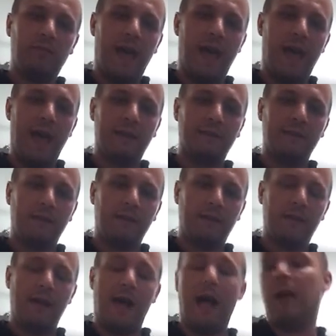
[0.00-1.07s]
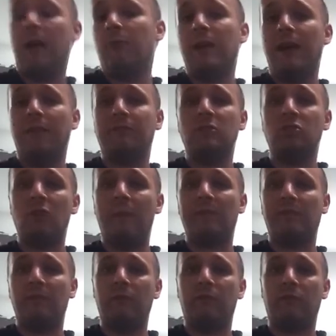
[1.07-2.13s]
that I would have to drop
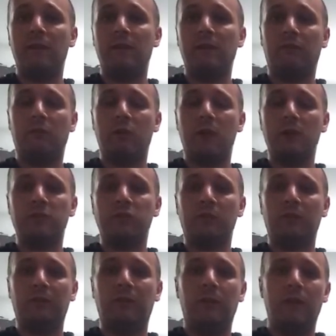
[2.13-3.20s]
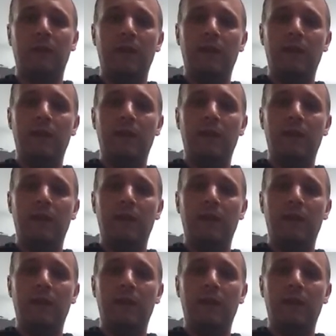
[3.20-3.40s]
the front differential